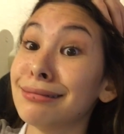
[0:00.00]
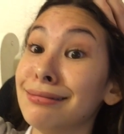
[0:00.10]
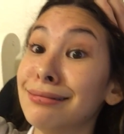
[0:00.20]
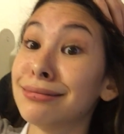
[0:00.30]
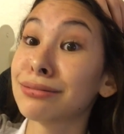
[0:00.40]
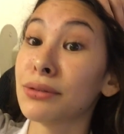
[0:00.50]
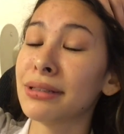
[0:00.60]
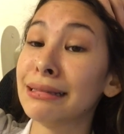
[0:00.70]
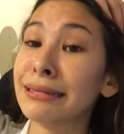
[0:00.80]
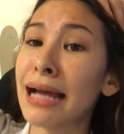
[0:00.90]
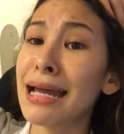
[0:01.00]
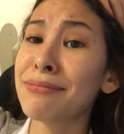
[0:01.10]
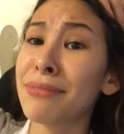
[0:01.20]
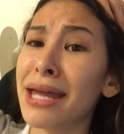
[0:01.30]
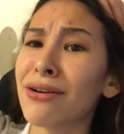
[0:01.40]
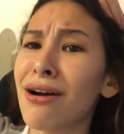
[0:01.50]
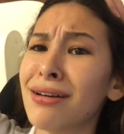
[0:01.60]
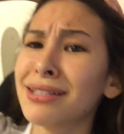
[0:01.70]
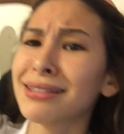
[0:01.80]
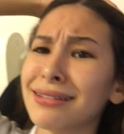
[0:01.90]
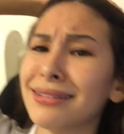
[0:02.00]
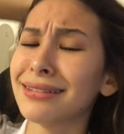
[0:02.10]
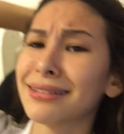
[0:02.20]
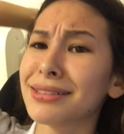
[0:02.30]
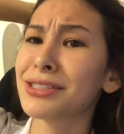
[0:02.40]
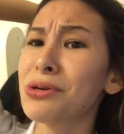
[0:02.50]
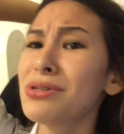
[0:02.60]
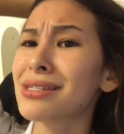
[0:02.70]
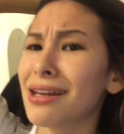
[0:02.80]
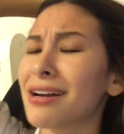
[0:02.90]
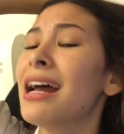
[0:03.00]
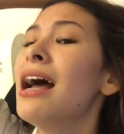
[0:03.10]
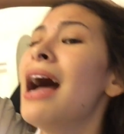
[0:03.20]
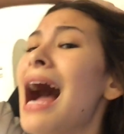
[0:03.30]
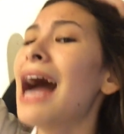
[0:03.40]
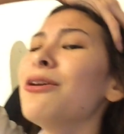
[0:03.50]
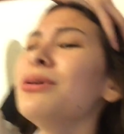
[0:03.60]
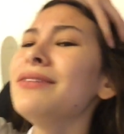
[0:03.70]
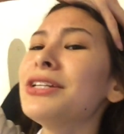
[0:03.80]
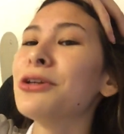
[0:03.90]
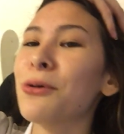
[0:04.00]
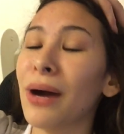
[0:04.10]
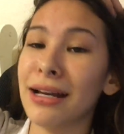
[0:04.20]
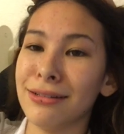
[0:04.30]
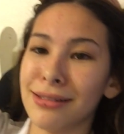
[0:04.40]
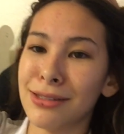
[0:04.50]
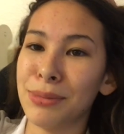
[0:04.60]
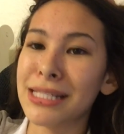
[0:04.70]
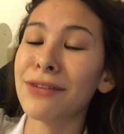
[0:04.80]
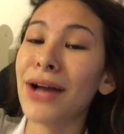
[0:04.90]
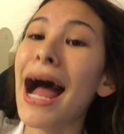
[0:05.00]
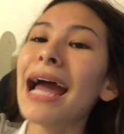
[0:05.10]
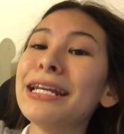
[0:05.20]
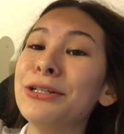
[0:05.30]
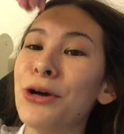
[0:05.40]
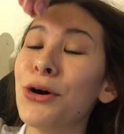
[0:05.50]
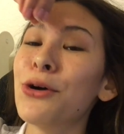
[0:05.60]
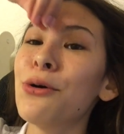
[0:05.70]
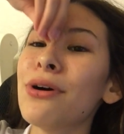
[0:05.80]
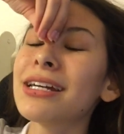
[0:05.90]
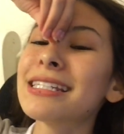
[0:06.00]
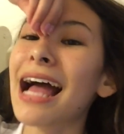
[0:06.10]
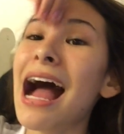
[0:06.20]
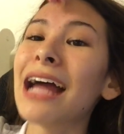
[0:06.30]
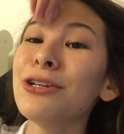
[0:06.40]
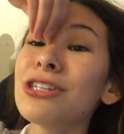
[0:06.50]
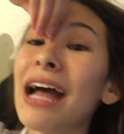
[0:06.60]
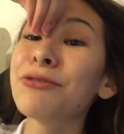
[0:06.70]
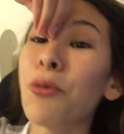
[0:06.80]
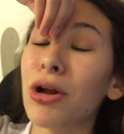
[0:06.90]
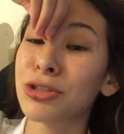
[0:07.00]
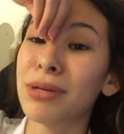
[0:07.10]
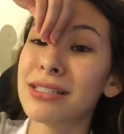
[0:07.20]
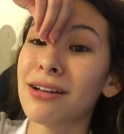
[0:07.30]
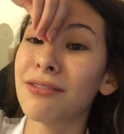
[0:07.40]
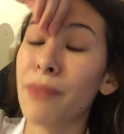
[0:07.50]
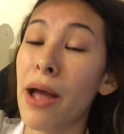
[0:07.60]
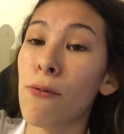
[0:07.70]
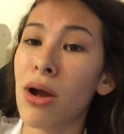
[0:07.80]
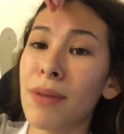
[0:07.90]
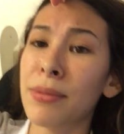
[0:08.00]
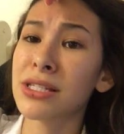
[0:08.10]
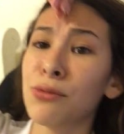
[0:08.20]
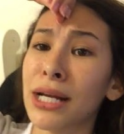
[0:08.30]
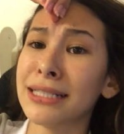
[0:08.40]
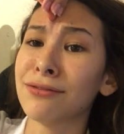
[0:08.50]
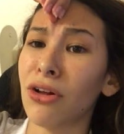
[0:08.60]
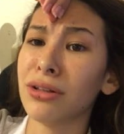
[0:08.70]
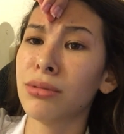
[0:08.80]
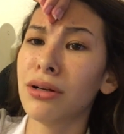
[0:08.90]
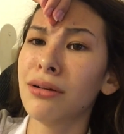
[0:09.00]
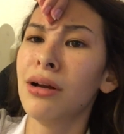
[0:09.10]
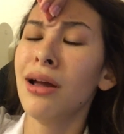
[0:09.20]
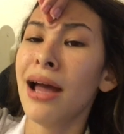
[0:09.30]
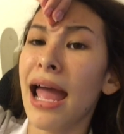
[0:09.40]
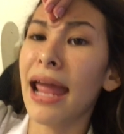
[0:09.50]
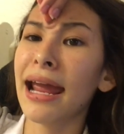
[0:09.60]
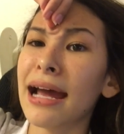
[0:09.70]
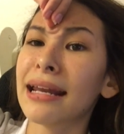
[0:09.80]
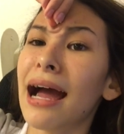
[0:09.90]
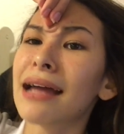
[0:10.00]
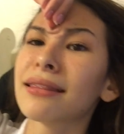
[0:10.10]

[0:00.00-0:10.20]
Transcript: Oof, nightmare, honestly. That's so scary. I don't even know why I do this to myself. I know, because I used to have to walk by myself when I did volleyball, and